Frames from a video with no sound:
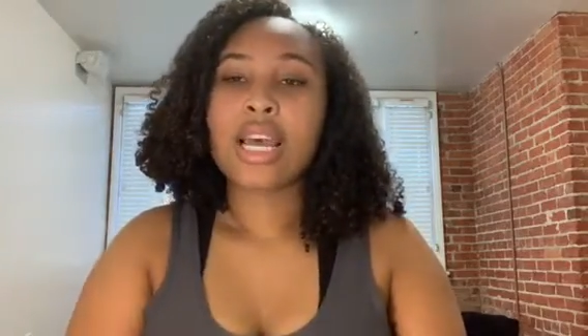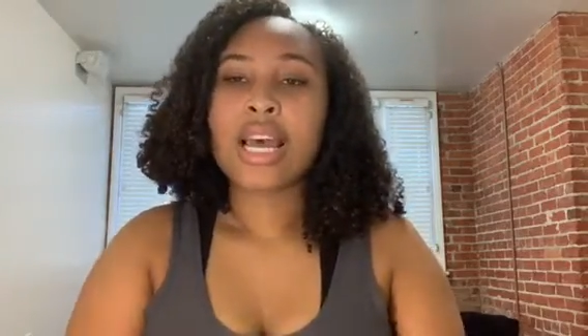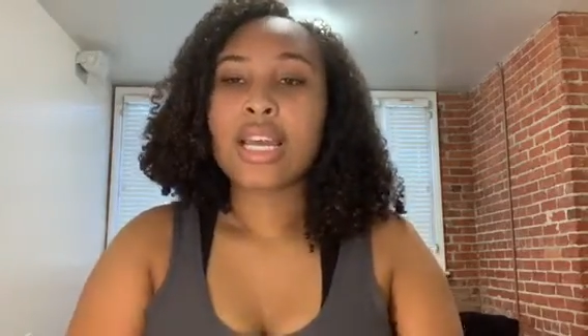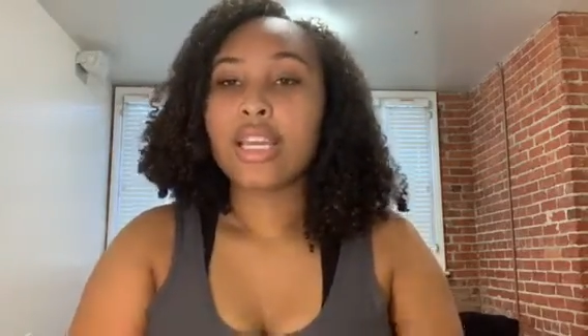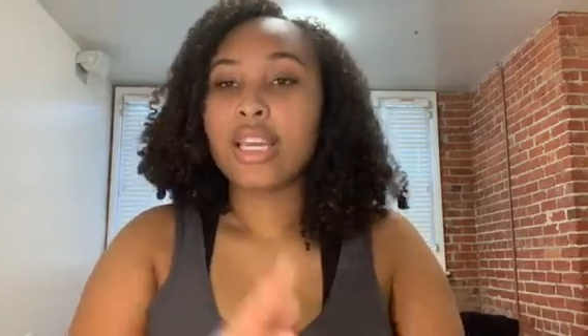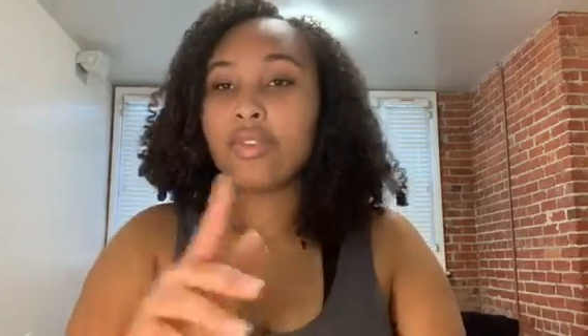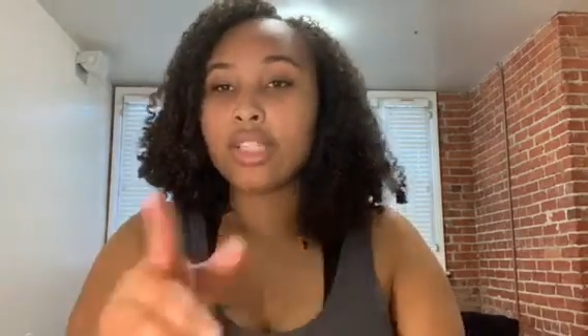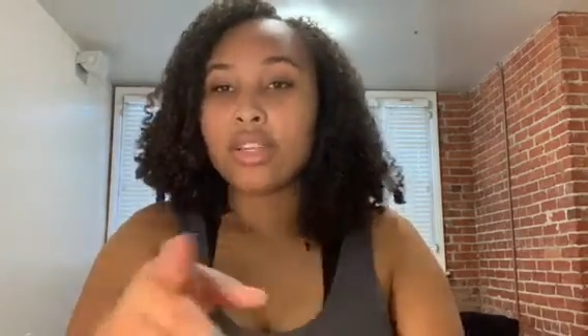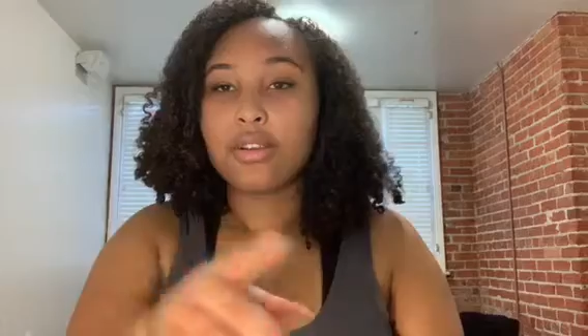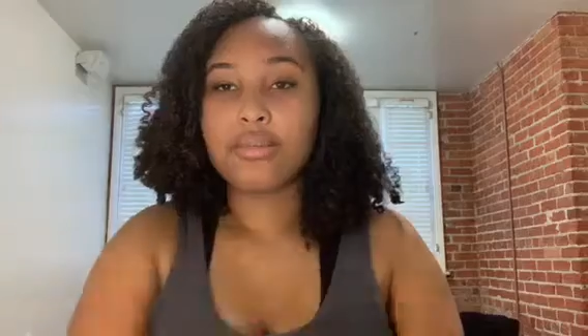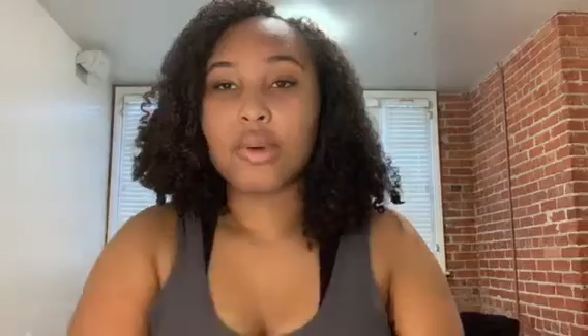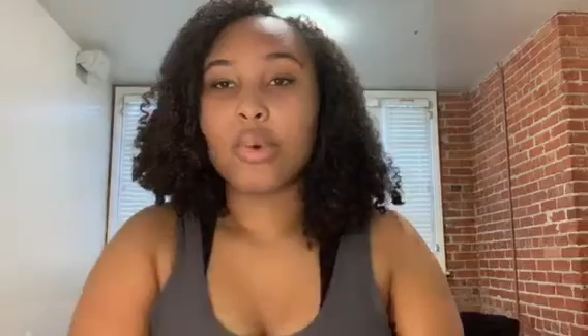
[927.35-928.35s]
I can give it to
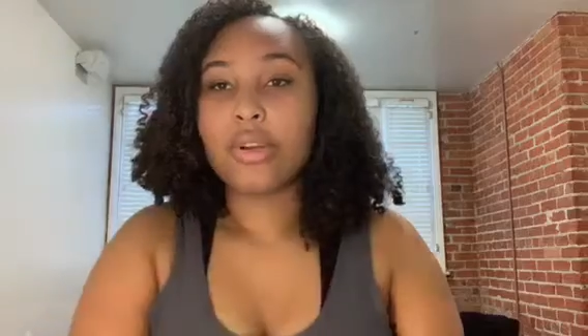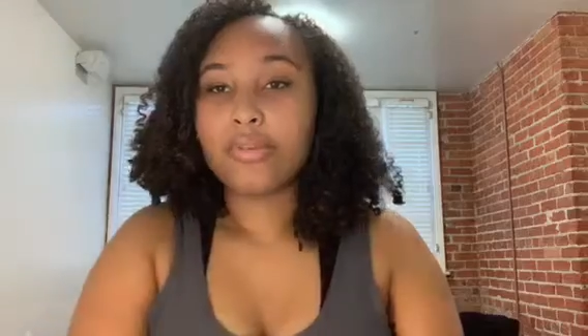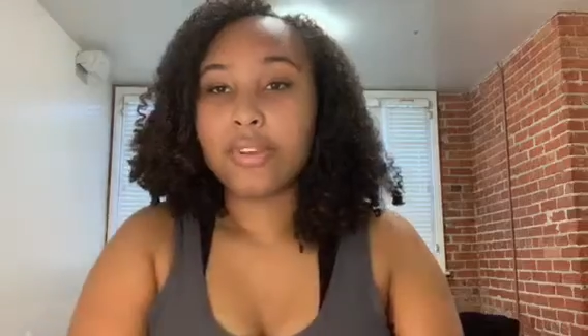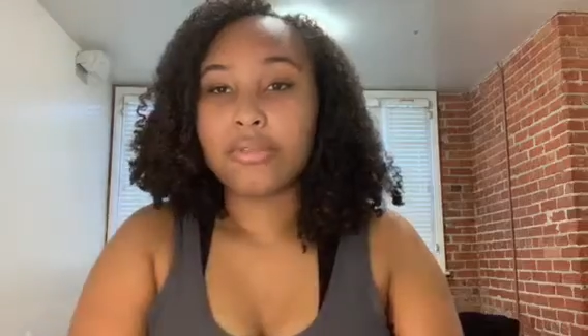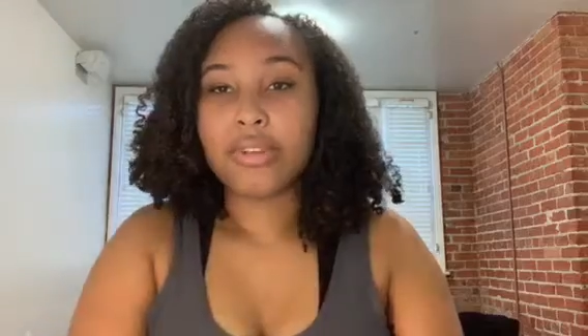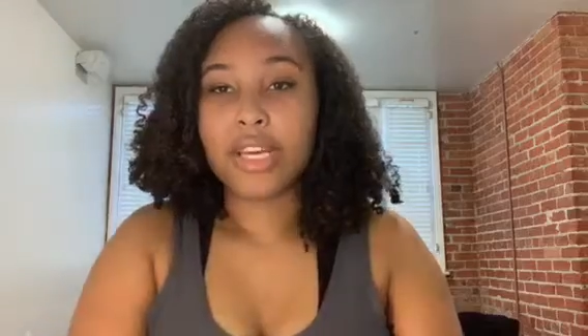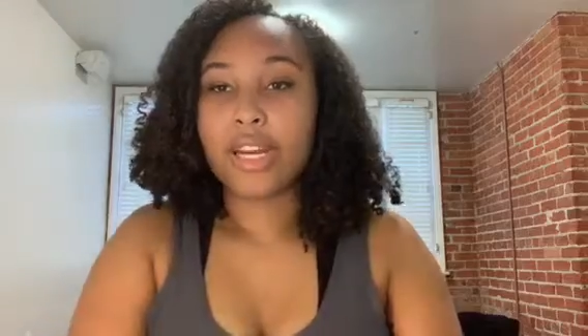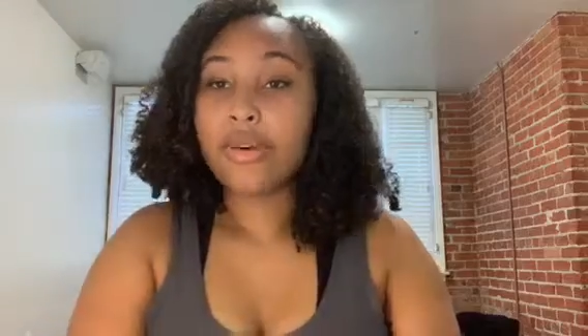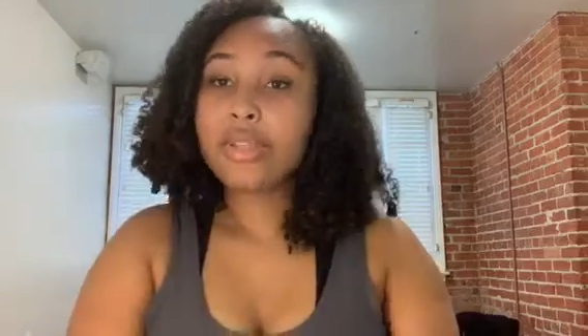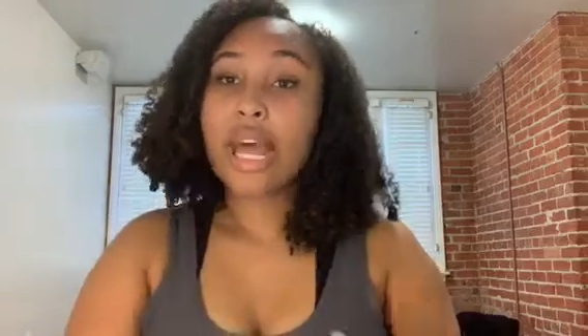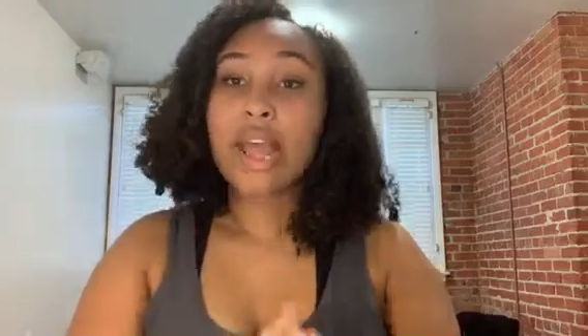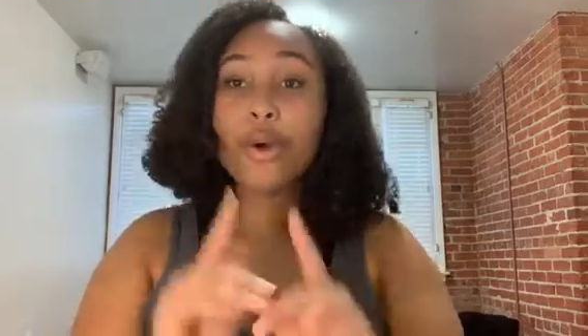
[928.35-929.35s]
you for 150. And I
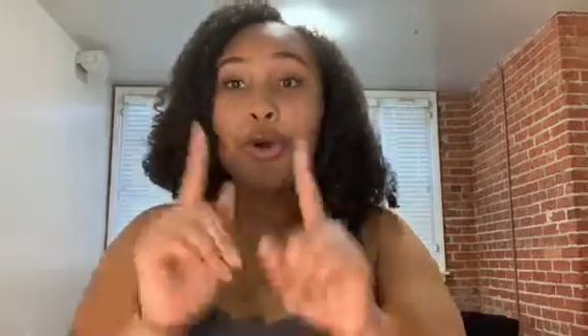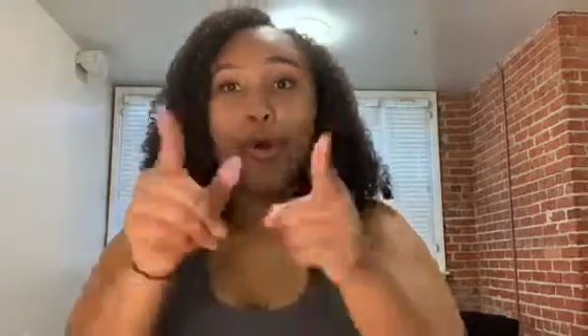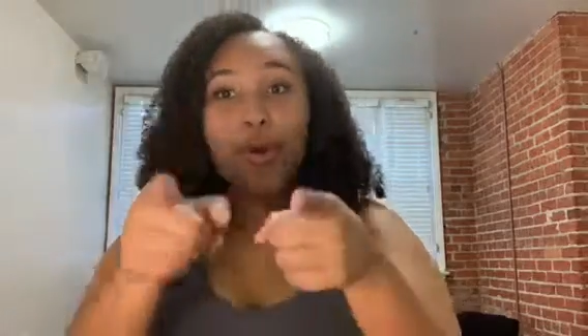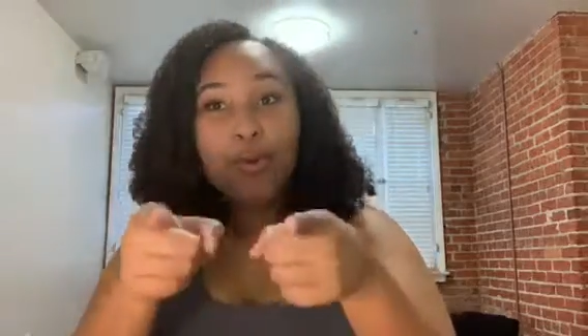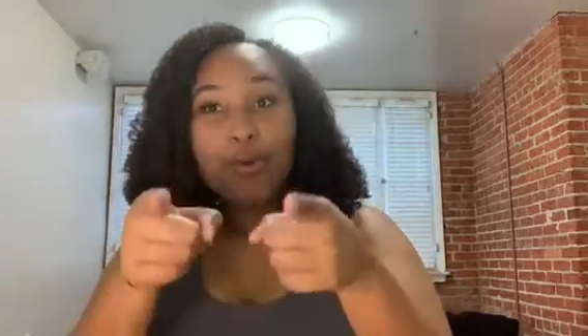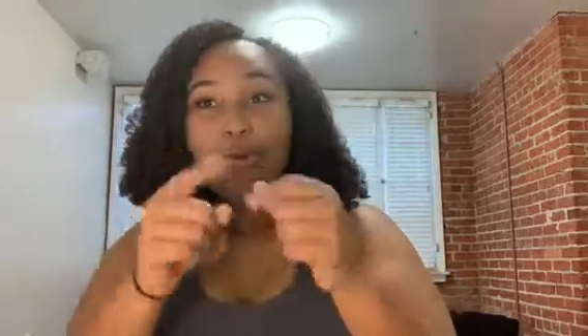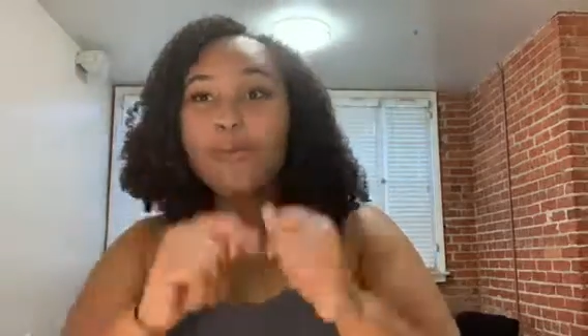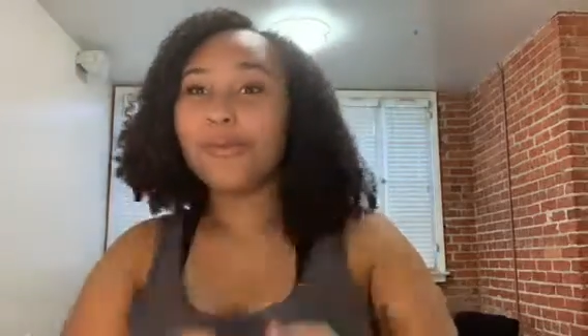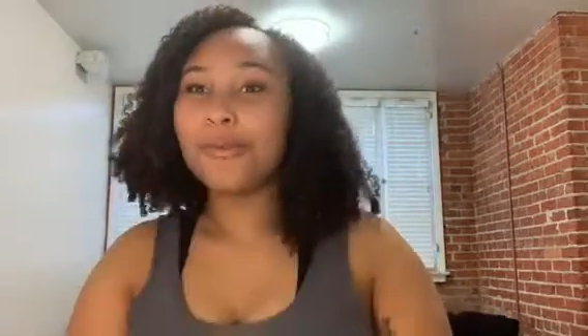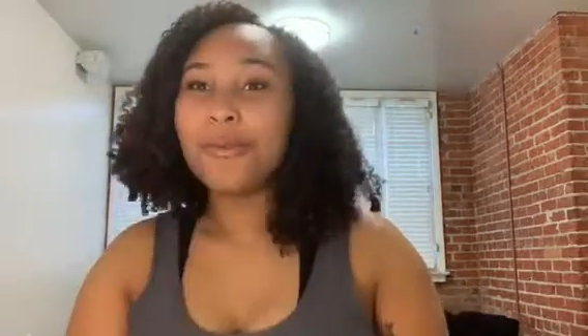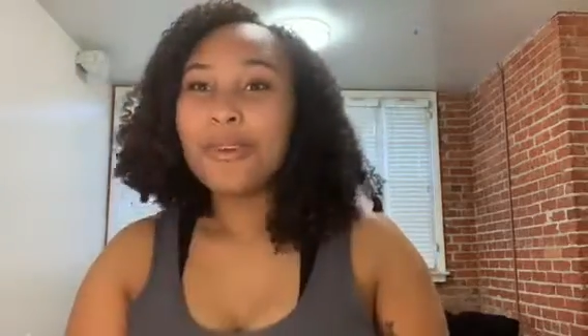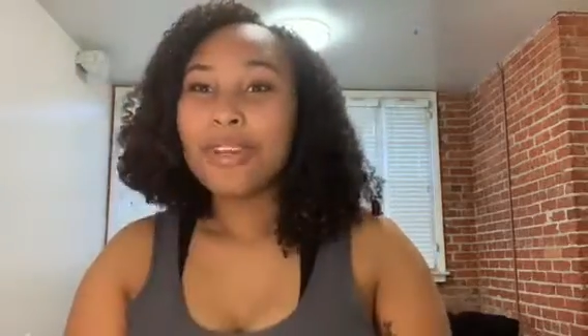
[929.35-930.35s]
was like,
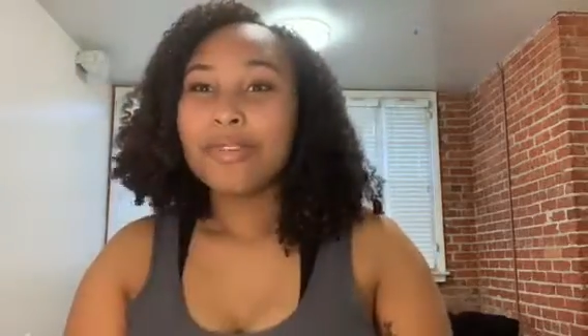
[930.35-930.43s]
cool.